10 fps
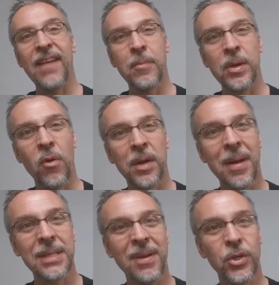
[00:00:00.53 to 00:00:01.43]
Hey everybody,
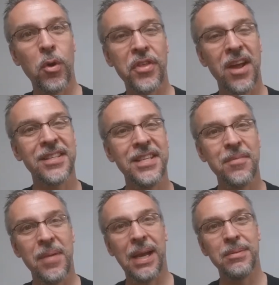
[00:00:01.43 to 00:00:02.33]
welcome back to Magic
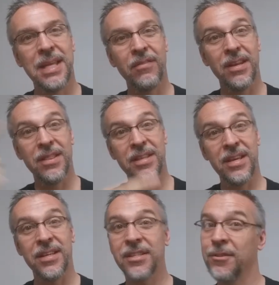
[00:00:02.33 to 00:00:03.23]
Orthodoxy. My name's David and
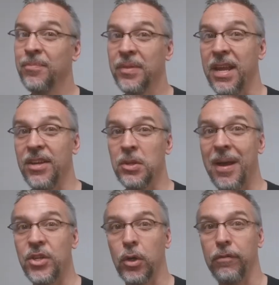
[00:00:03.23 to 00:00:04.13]
this is a
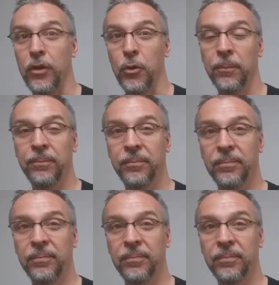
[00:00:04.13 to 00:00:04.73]
Magic Review.